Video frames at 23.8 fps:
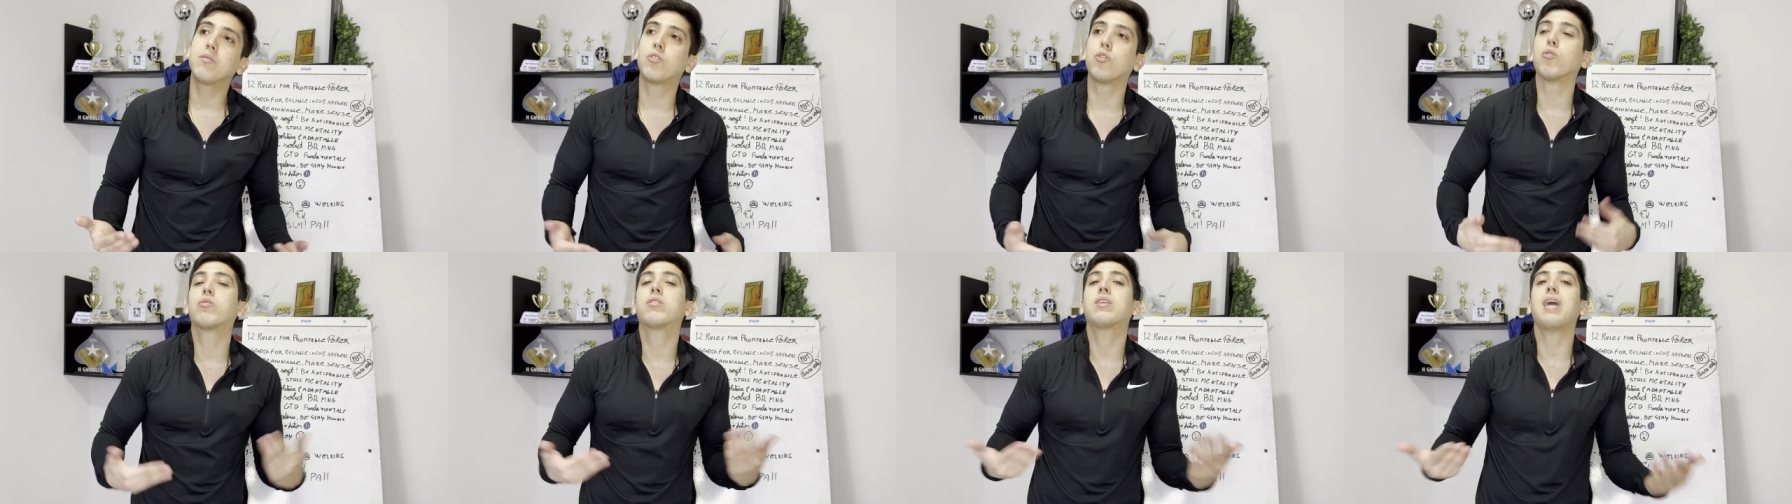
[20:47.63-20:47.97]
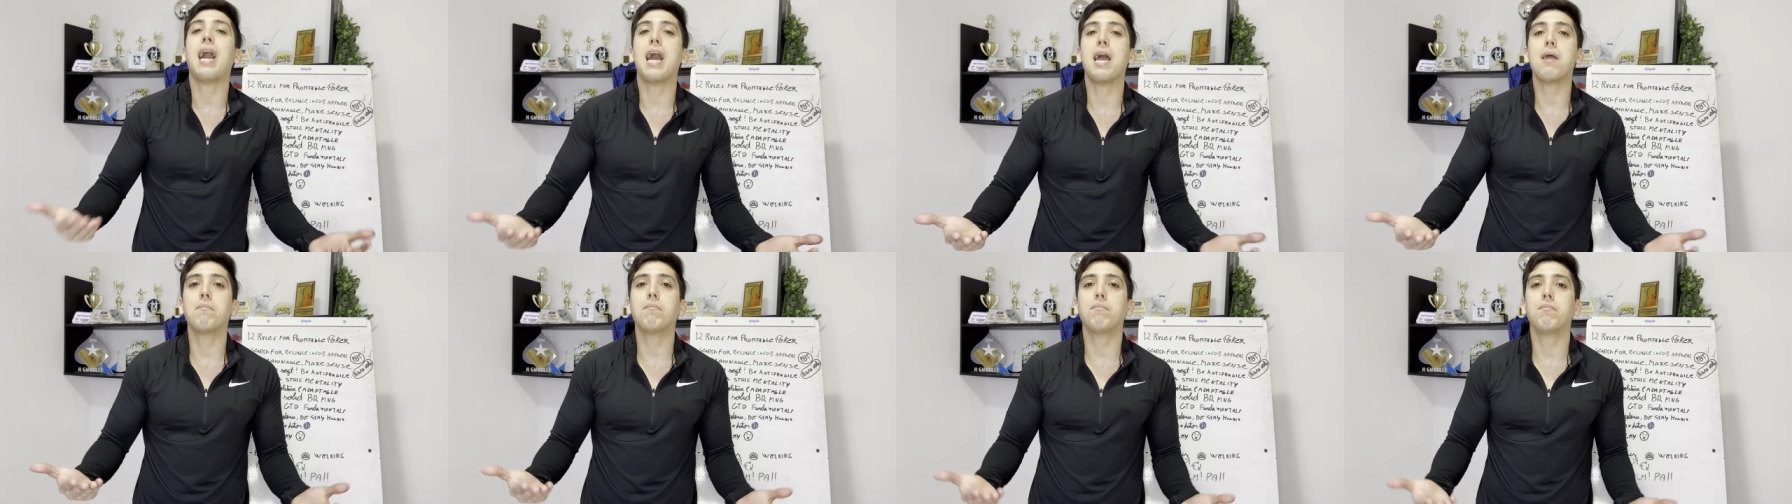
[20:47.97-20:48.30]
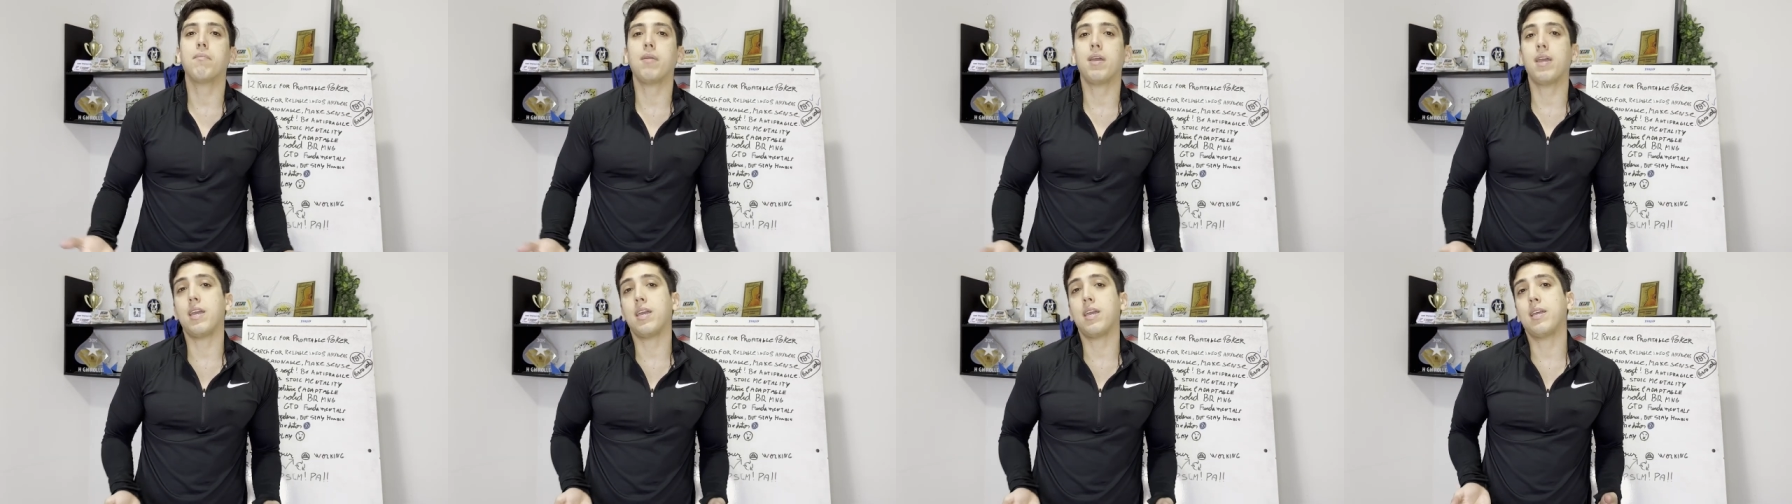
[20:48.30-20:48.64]
through time,
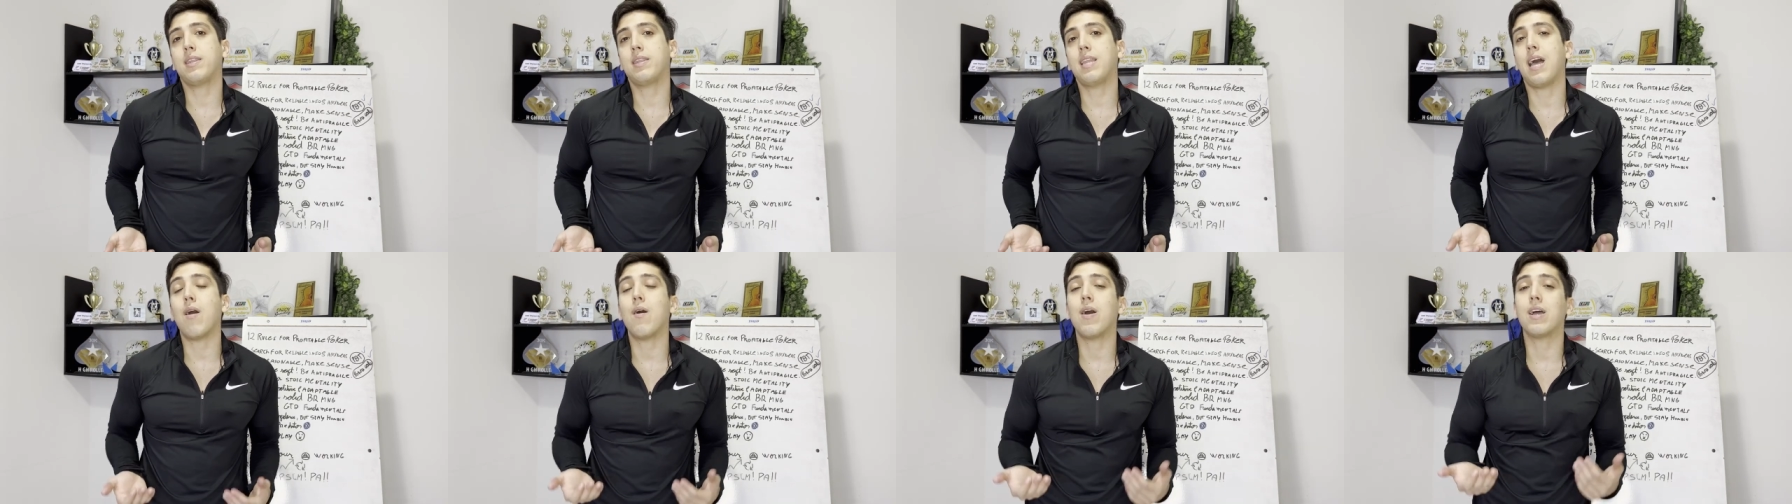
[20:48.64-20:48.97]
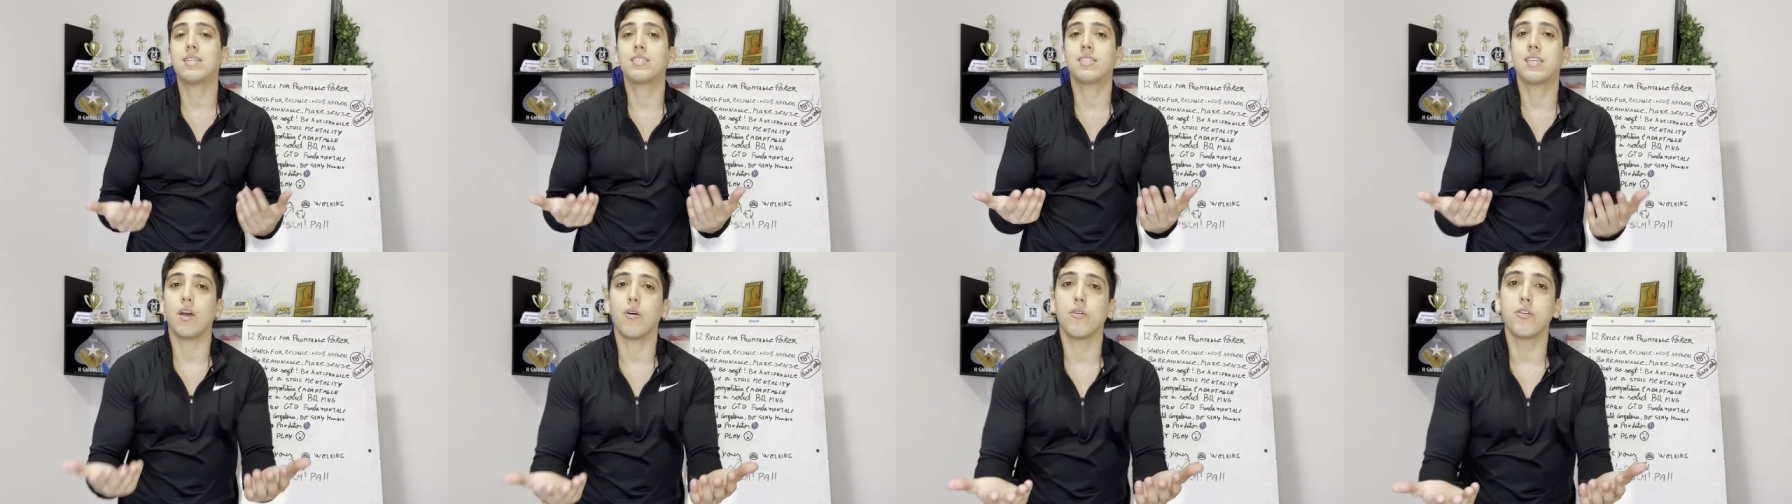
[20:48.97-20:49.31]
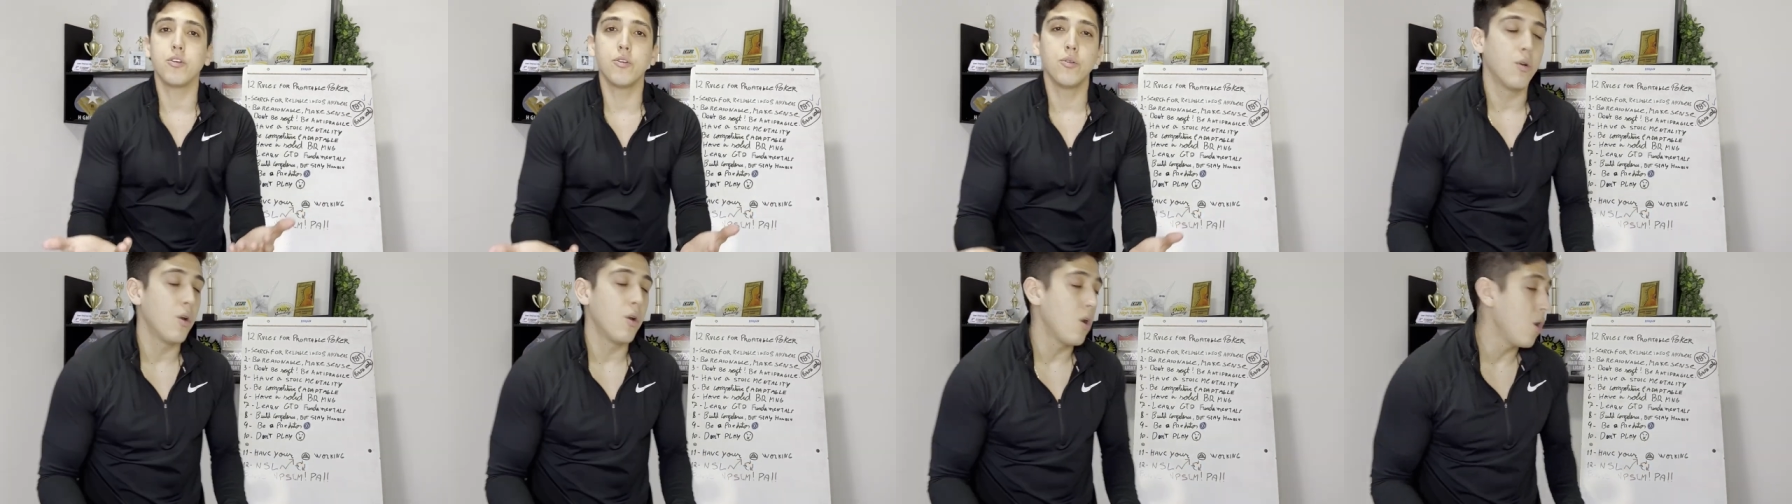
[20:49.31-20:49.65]
and now I tell
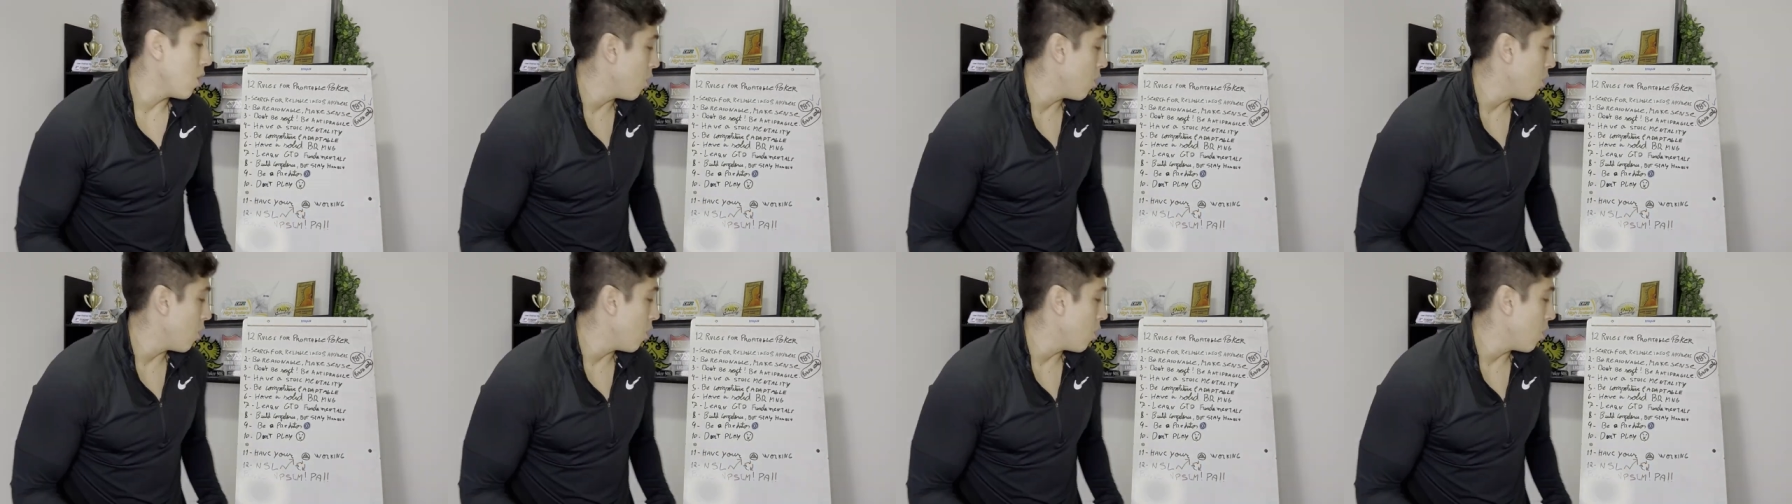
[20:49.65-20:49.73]
you,